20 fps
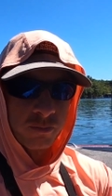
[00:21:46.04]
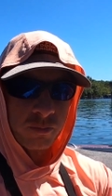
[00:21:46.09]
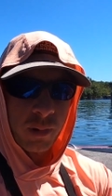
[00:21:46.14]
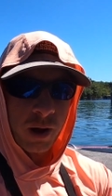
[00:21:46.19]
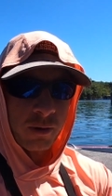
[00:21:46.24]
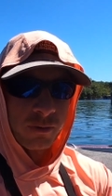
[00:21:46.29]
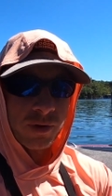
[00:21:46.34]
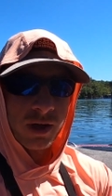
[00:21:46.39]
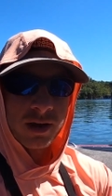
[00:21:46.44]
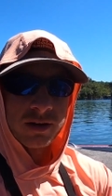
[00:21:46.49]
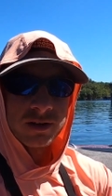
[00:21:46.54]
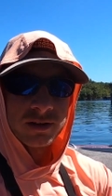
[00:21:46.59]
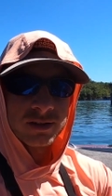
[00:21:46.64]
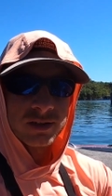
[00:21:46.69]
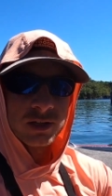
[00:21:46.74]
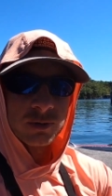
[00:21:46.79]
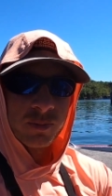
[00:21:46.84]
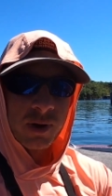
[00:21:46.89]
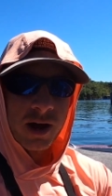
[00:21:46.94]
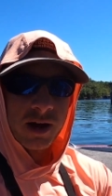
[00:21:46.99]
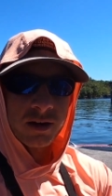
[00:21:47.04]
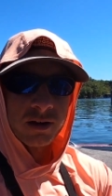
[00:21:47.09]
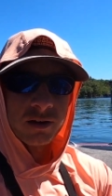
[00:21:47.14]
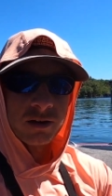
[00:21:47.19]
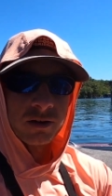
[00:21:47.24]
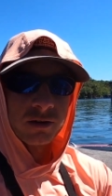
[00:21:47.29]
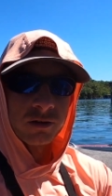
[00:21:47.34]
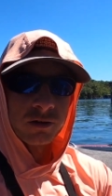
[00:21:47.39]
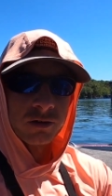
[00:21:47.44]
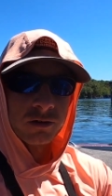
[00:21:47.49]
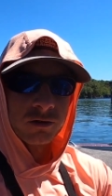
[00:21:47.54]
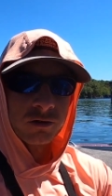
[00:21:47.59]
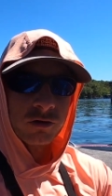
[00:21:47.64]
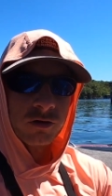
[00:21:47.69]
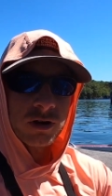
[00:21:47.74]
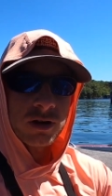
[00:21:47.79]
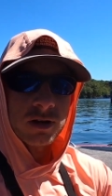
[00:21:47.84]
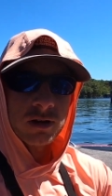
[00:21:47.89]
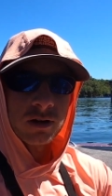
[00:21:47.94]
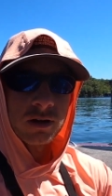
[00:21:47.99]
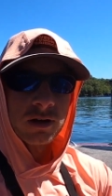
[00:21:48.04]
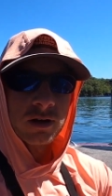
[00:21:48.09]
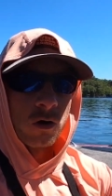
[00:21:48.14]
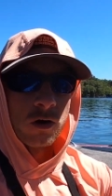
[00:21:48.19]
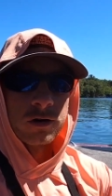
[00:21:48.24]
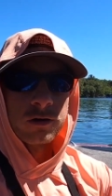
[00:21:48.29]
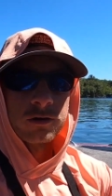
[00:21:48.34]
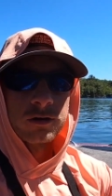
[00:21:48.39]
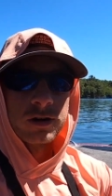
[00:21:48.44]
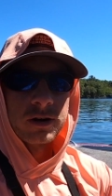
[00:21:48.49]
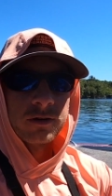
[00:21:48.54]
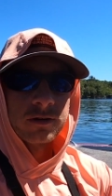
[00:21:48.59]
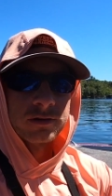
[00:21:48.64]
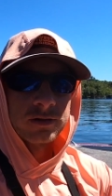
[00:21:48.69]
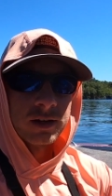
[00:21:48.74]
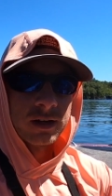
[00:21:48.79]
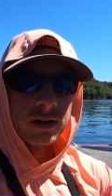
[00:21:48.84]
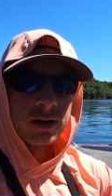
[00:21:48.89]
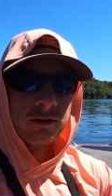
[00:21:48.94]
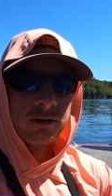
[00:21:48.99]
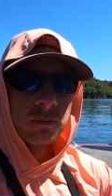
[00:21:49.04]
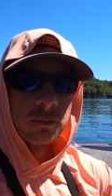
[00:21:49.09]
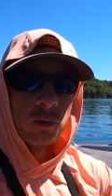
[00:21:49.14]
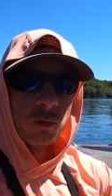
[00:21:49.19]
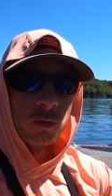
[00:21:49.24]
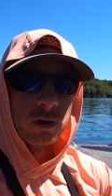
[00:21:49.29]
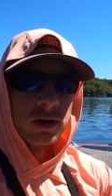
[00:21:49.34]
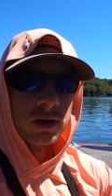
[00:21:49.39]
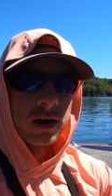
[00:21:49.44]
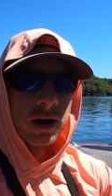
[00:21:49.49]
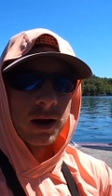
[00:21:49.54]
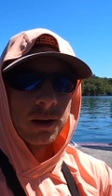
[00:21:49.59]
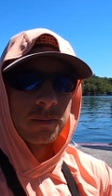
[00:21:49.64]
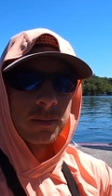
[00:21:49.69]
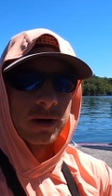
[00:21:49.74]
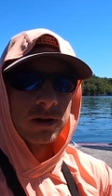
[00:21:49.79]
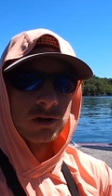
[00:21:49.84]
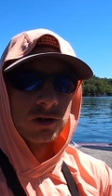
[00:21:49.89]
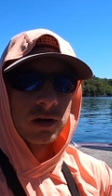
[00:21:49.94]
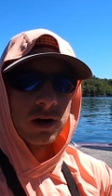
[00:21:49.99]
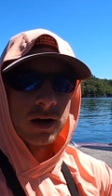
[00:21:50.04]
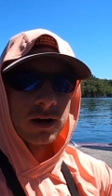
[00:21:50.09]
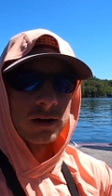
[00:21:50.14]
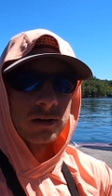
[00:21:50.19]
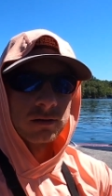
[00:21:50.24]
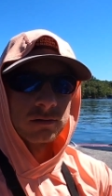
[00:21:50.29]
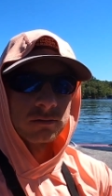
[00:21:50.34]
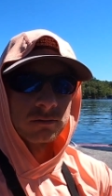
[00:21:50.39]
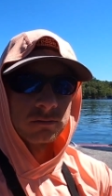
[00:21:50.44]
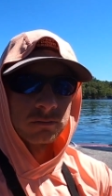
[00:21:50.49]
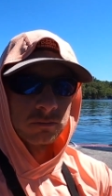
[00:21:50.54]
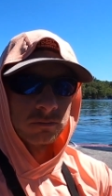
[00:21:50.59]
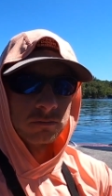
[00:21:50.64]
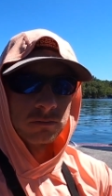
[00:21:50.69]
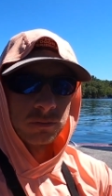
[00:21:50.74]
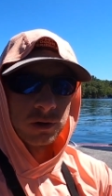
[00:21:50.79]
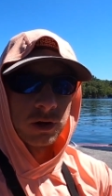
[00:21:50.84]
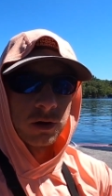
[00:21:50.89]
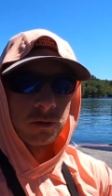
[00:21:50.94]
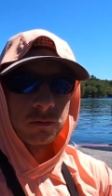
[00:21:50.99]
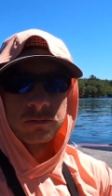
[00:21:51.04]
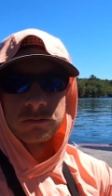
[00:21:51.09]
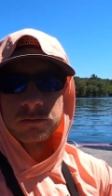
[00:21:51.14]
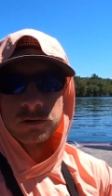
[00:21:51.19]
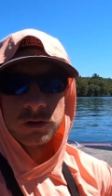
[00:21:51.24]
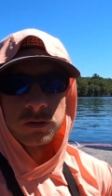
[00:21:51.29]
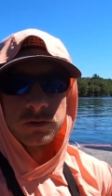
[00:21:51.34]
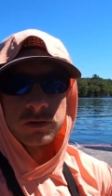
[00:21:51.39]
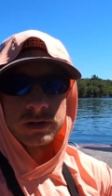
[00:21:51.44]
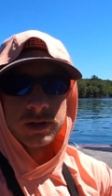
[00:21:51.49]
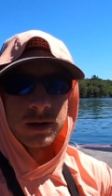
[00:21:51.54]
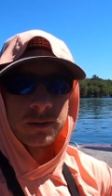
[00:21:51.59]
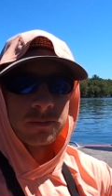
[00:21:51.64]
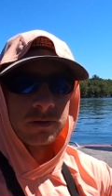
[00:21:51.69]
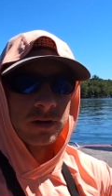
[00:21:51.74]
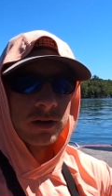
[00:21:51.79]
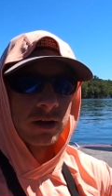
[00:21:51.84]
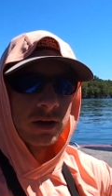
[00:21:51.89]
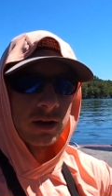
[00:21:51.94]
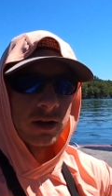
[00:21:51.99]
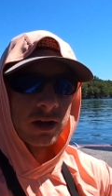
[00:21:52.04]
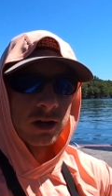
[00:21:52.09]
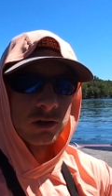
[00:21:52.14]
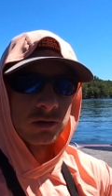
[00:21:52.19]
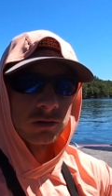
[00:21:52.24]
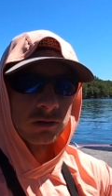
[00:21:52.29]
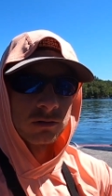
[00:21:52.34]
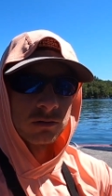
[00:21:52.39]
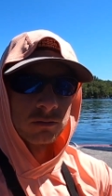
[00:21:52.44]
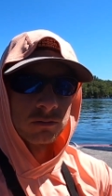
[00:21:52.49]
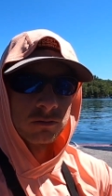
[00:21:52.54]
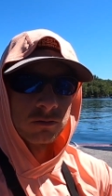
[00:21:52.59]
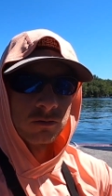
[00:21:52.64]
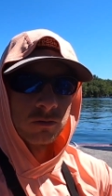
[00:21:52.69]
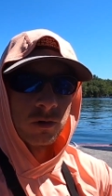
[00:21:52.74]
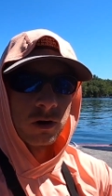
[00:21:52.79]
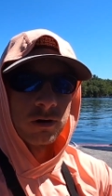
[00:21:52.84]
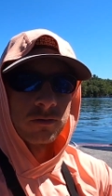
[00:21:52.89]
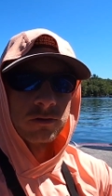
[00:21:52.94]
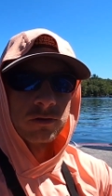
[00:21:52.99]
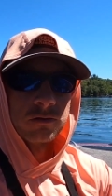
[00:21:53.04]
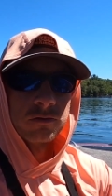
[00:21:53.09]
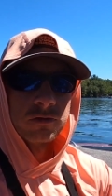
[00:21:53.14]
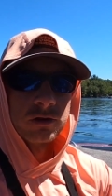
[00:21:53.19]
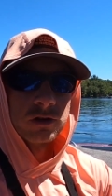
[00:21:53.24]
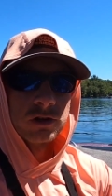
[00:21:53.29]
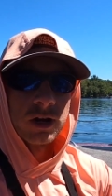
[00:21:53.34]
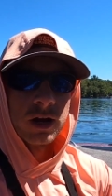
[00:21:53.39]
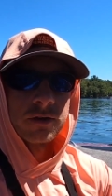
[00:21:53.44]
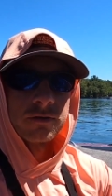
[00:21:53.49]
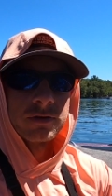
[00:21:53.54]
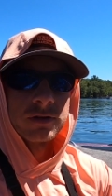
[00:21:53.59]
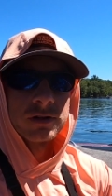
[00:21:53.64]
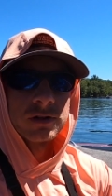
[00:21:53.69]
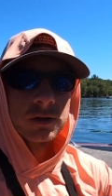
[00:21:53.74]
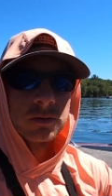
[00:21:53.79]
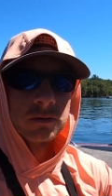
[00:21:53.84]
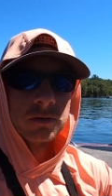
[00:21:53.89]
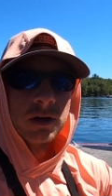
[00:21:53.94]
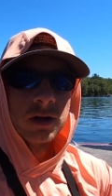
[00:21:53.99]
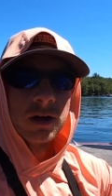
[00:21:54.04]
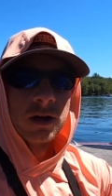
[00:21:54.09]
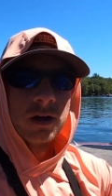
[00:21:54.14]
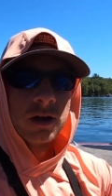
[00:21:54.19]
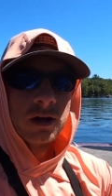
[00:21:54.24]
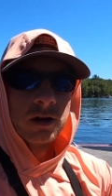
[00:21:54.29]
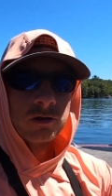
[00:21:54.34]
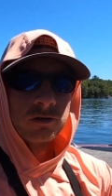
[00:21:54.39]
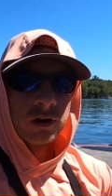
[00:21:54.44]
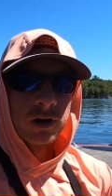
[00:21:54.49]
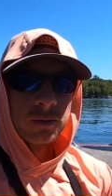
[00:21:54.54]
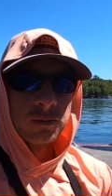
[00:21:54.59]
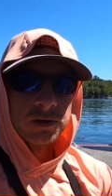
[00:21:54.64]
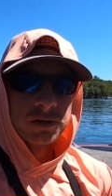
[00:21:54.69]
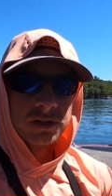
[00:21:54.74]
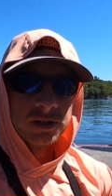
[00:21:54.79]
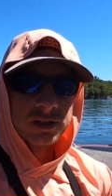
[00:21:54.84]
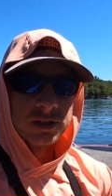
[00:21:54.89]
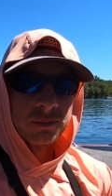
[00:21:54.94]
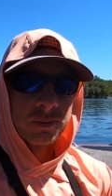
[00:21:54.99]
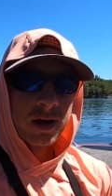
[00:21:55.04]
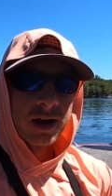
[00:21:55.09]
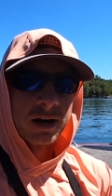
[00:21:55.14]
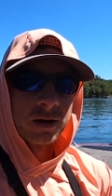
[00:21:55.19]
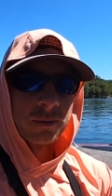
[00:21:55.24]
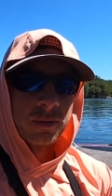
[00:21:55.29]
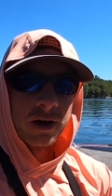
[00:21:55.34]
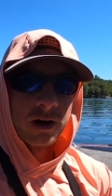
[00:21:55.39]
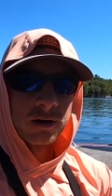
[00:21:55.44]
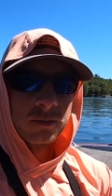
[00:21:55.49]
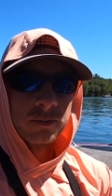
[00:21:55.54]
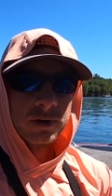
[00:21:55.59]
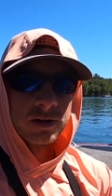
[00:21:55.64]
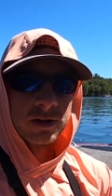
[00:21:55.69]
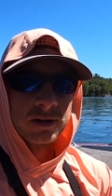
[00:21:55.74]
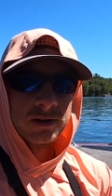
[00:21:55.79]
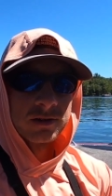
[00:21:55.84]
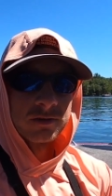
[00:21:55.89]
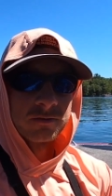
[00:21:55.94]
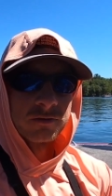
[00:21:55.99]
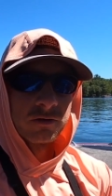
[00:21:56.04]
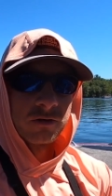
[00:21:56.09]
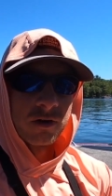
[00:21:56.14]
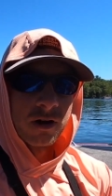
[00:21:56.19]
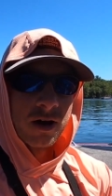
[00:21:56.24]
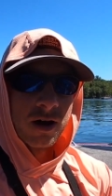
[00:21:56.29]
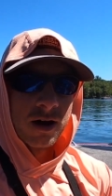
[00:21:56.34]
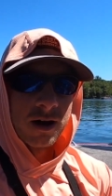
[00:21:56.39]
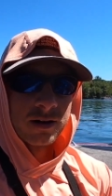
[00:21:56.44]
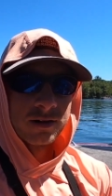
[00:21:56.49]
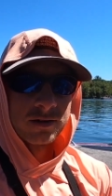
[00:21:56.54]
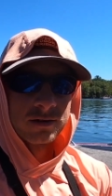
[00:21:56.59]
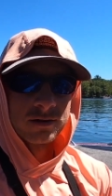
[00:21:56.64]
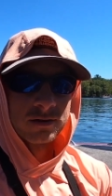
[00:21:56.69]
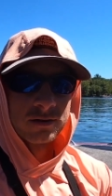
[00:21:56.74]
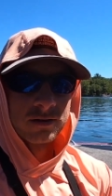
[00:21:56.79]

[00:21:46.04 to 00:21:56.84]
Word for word: about that distance back in a creek on or near a secondary point, and I bet you I can, you know, do the same thing, catch quite a few fish out of it. So try and be systematic about it, because if you're not,